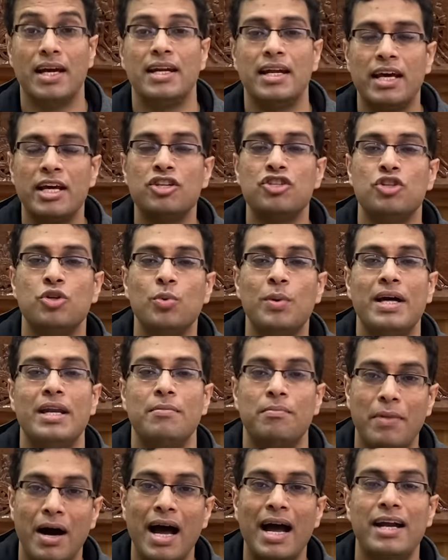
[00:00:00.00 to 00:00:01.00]
and HUL
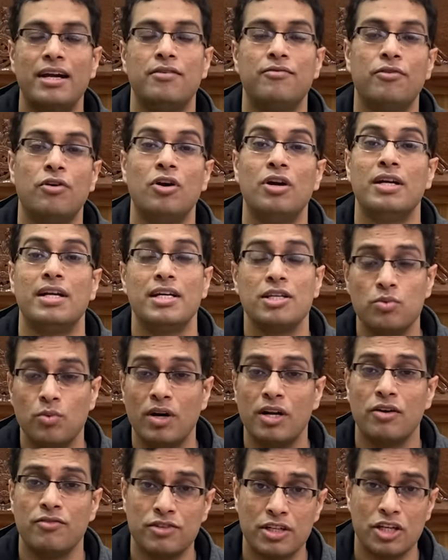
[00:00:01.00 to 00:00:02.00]
by default is
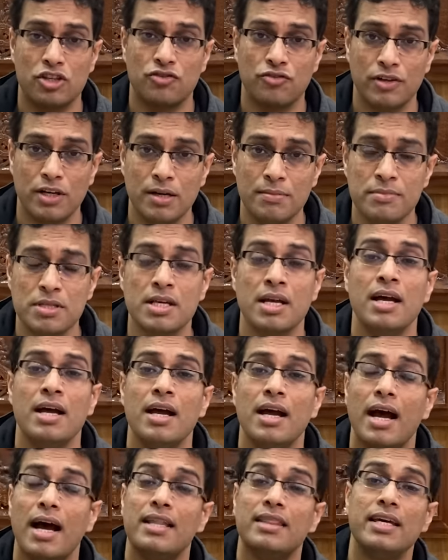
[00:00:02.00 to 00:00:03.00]
one of such firms,
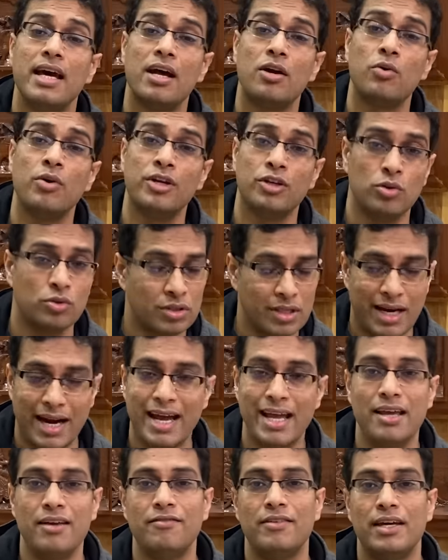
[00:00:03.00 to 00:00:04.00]
and they are going to
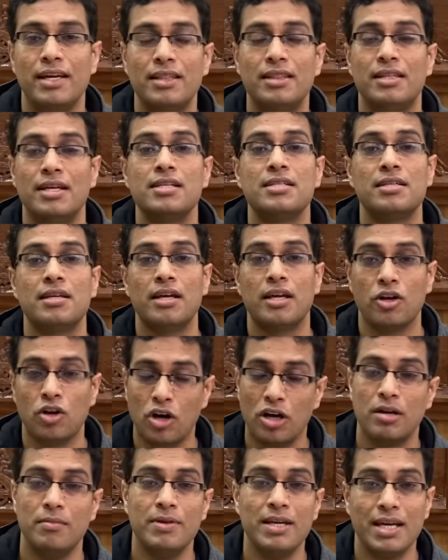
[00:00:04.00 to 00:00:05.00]
thrive in this
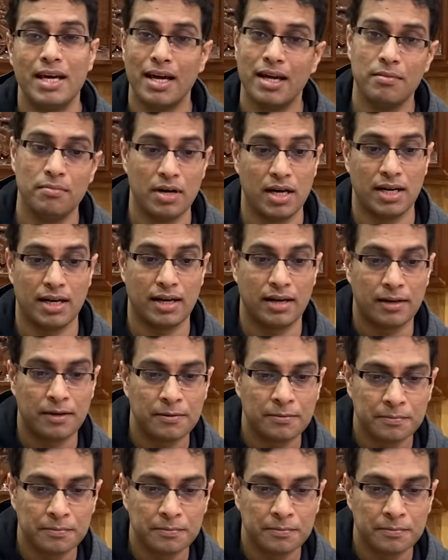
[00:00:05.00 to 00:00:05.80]
economy and market.